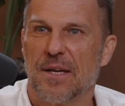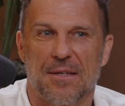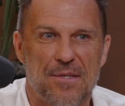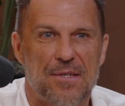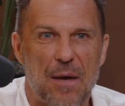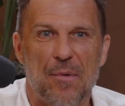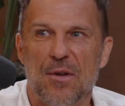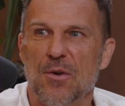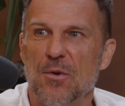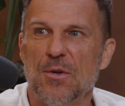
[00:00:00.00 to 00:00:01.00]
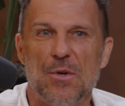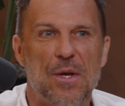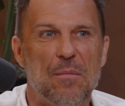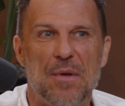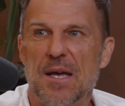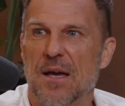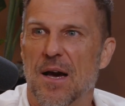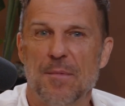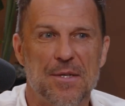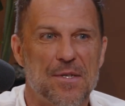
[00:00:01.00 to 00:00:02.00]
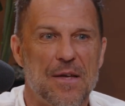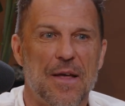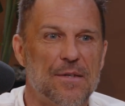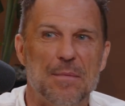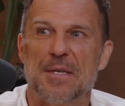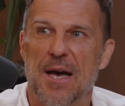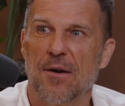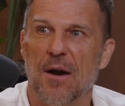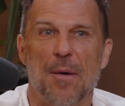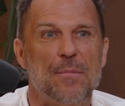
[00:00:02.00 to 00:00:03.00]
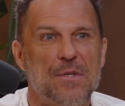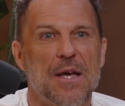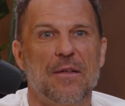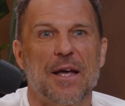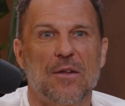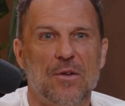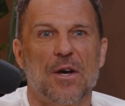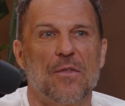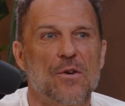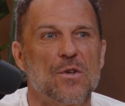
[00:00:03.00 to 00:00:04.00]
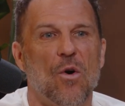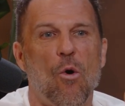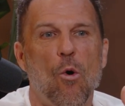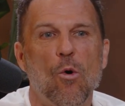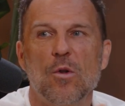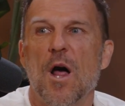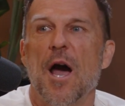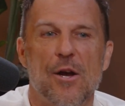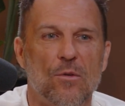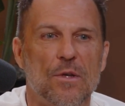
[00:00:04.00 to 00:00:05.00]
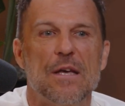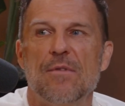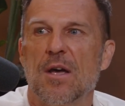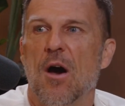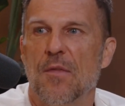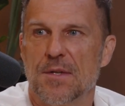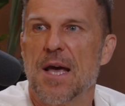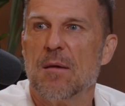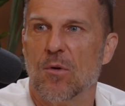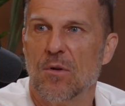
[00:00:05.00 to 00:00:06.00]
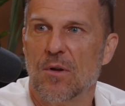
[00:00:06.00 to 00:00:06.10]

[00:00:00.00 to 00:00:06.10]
Like, step into who you could be. I'm not saying that to be down on them. I'm saying, like, look, there's a whole lot you're leaving on the table.